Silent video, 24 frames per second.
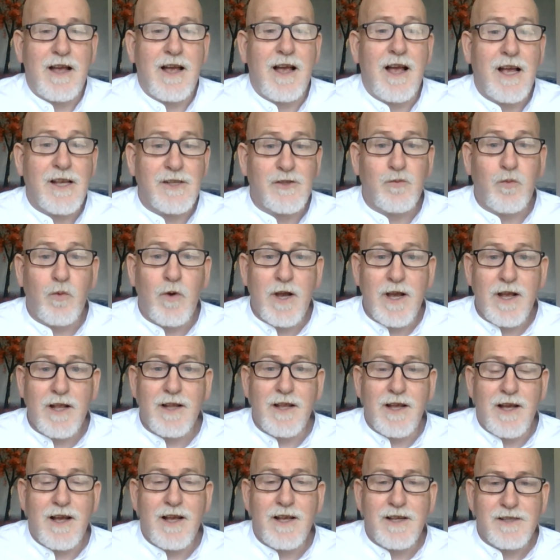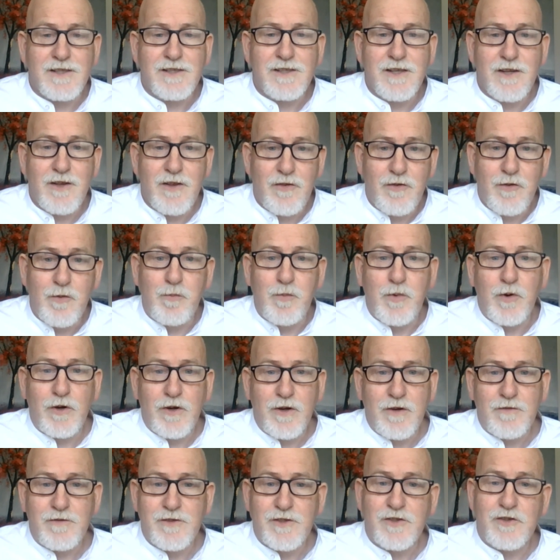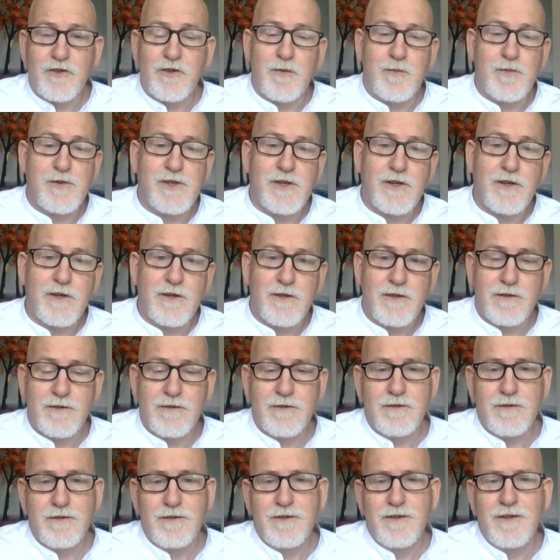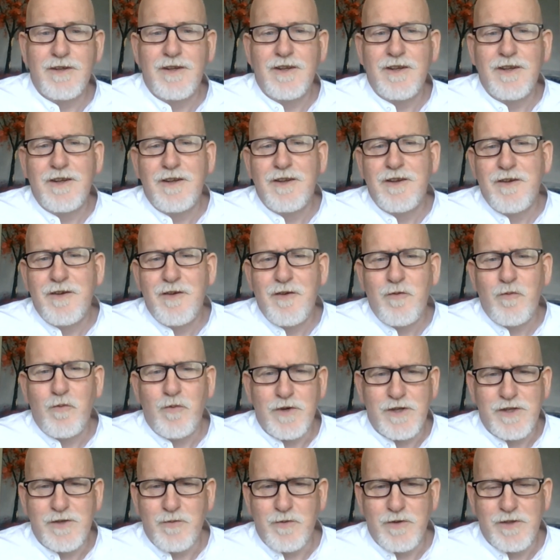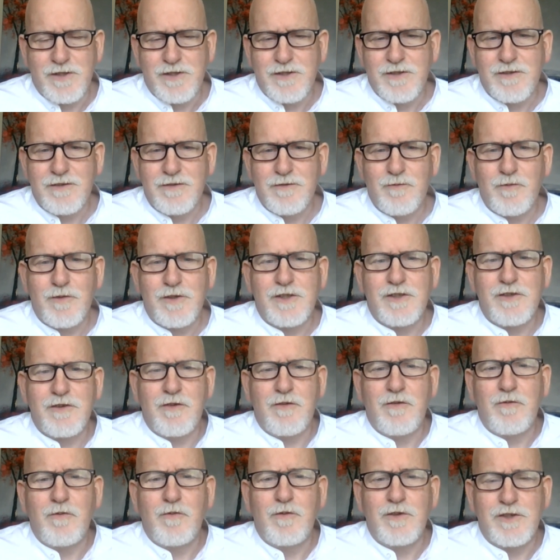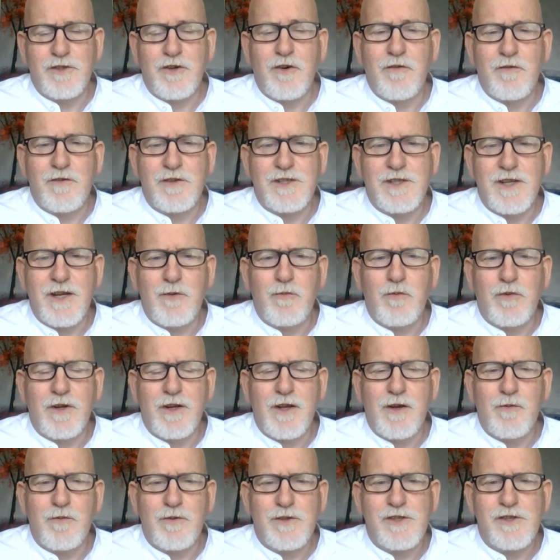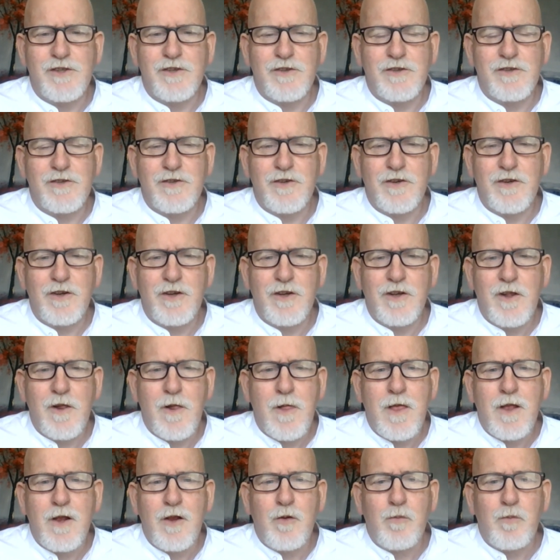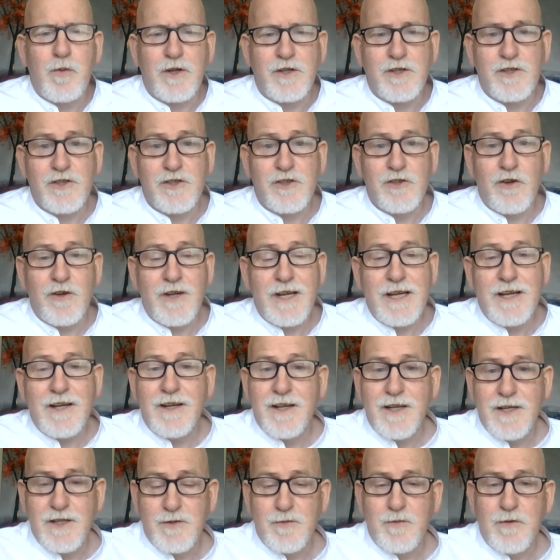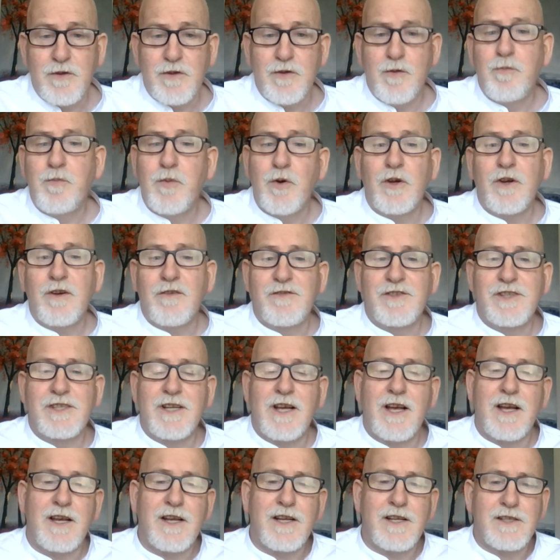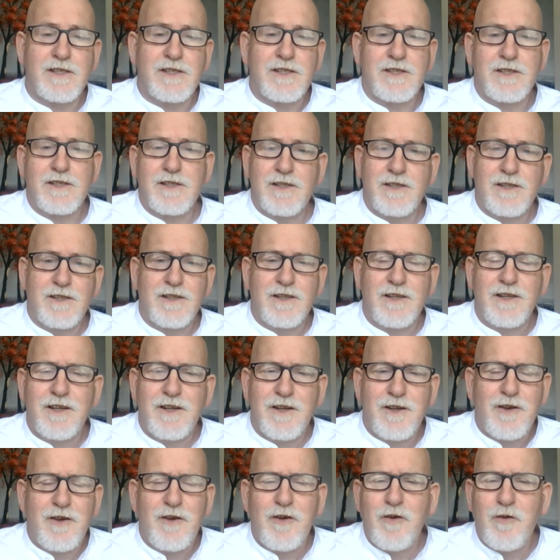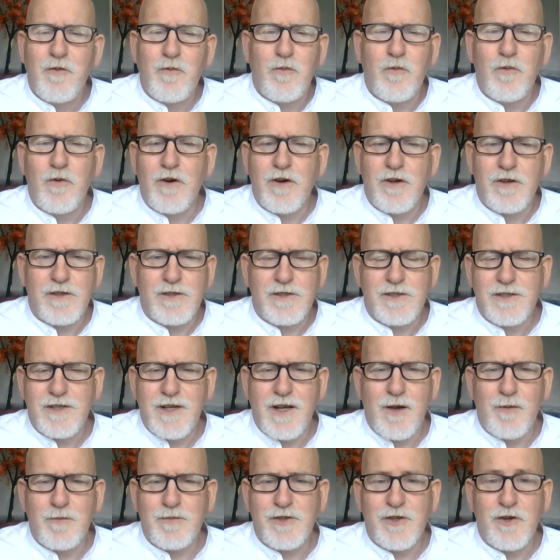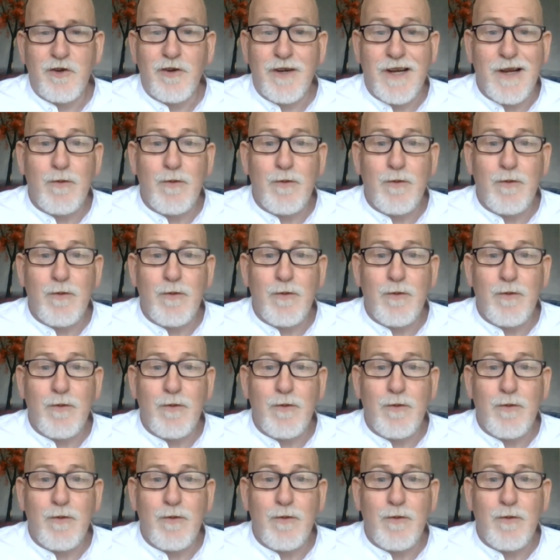as well as the book of Scripture, which was obviously what I was used to. But studying the book of science was absolutely